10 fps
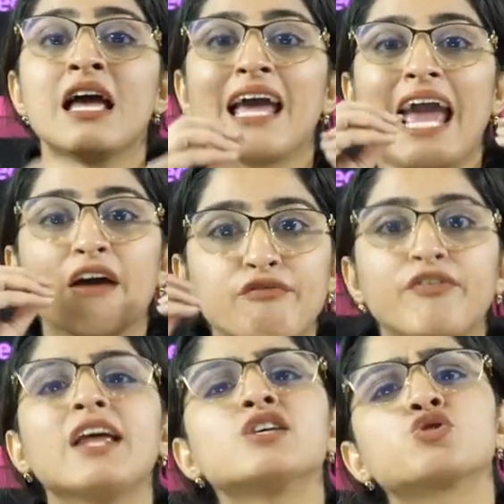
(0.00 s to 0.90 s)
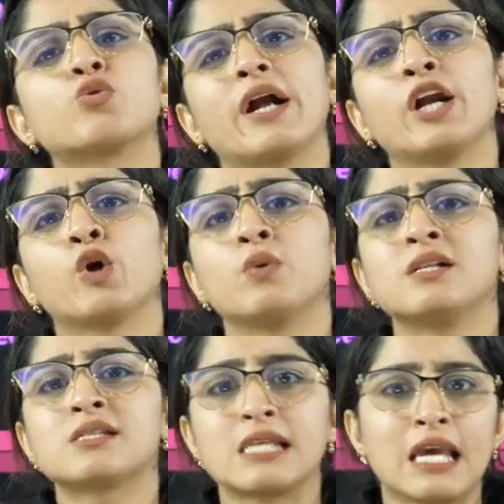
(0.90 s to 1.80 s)
every student you will
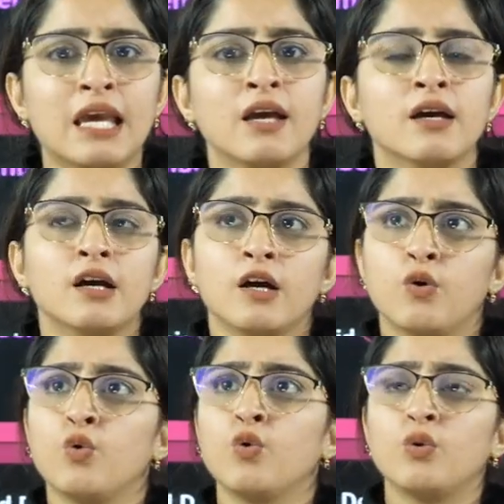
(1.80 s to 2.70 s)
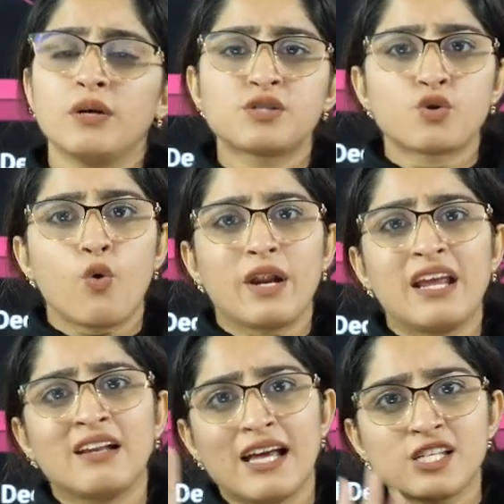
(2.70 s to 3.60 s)
see who is scoring
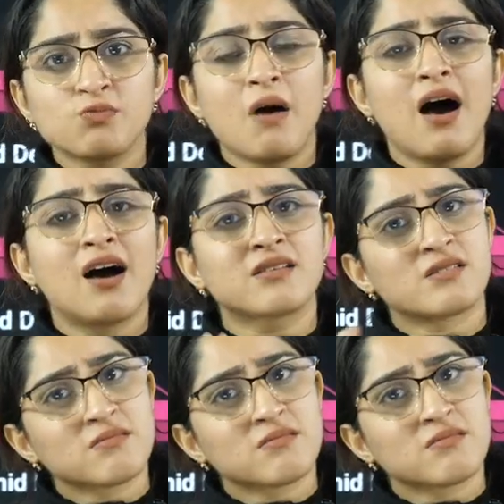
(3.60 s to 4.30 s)
less marks,